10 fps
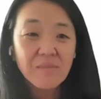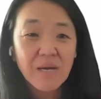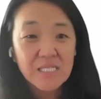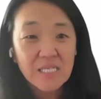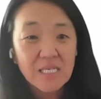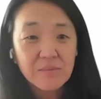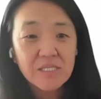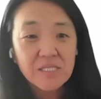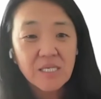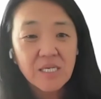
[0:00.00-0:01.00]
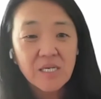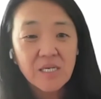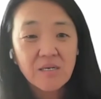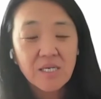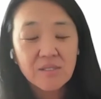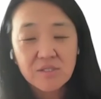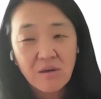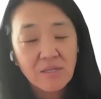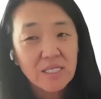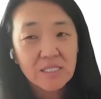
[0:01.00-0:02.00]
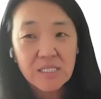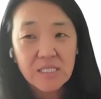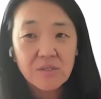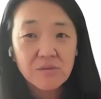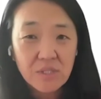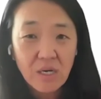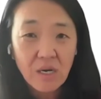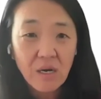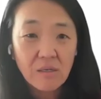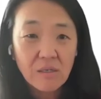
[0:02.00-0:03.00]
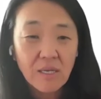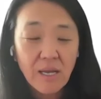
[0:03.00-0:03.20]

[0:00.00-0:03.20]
My team is here in Salt Lake City, Utah,